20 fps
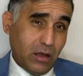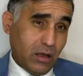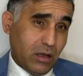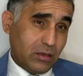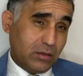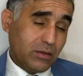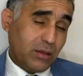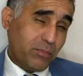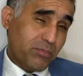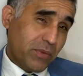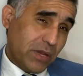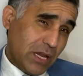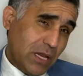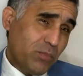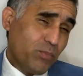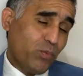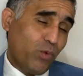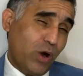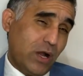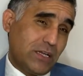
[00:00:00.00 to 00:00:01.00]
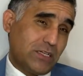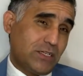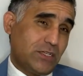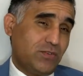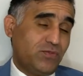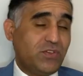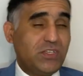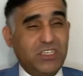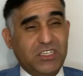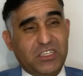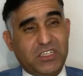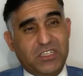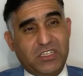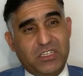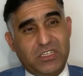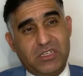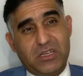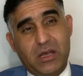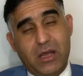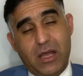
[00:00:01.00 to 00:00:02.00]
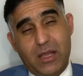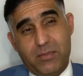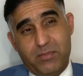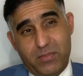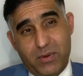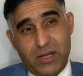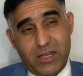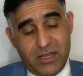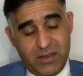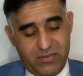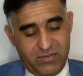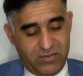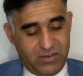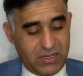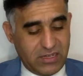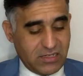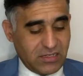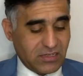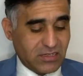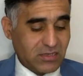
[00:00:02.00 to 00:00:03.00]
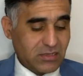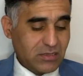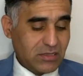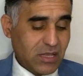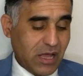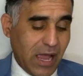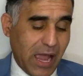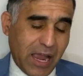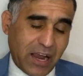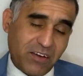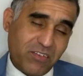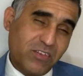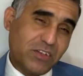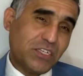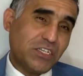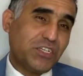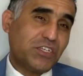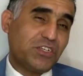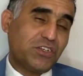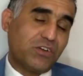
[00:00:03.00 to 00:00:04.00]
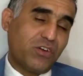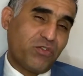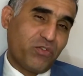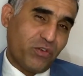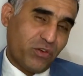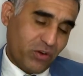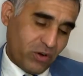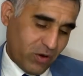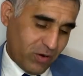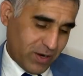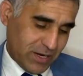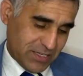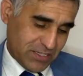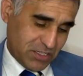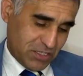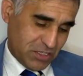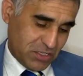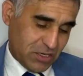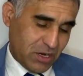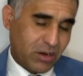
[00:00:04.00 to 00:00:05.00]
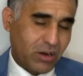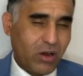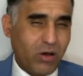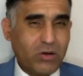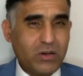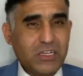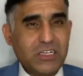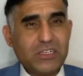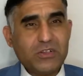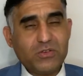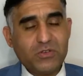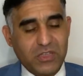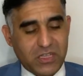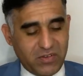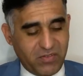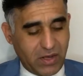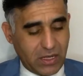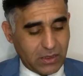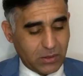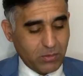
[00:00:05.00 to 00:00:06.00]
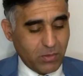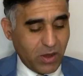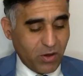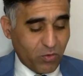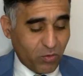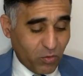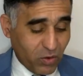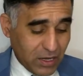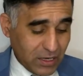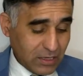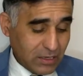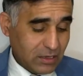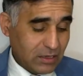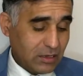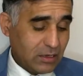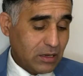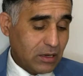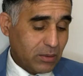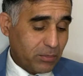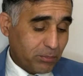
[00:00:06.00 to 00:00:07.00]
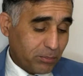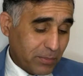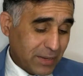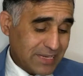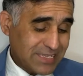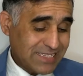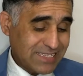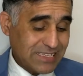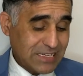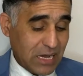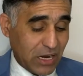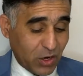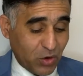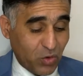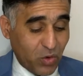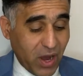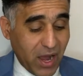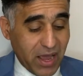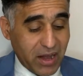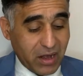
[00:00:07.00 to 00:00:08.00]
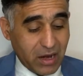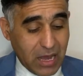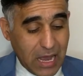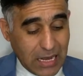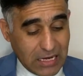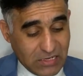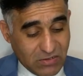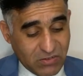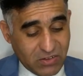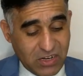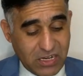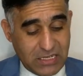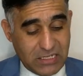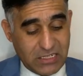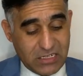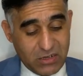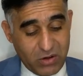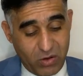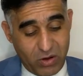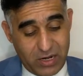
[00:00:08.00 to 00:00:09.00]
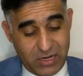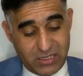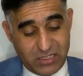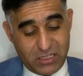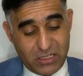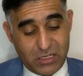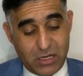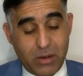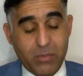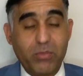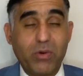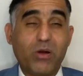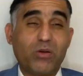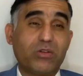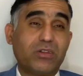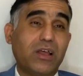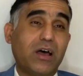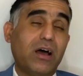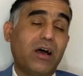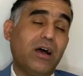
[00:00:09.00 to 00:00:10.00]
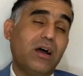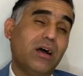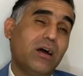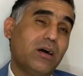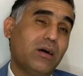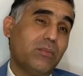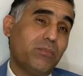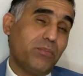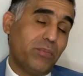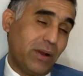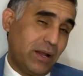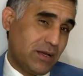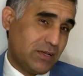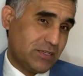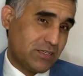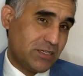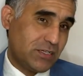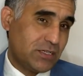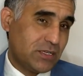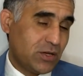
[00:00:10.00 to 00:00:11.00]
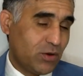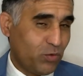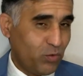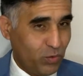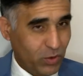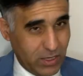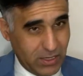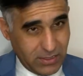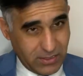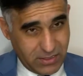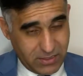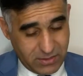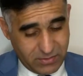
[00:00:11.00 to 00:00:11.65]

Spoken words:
The main point, which I believe, is the acquisition of knowledge. According to Devatma, one must acquire adequate knowledge about the plant world.